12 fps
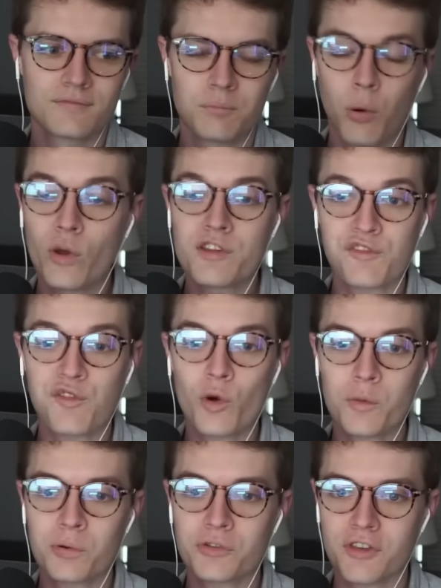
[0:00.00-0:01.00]

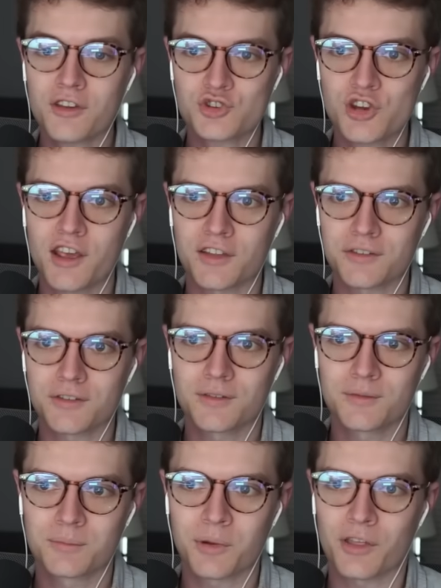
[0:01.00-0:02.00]
0.4% chance,
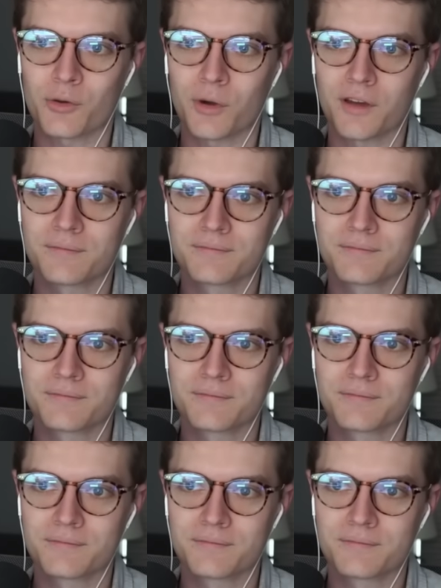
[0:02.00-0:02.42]
by the way.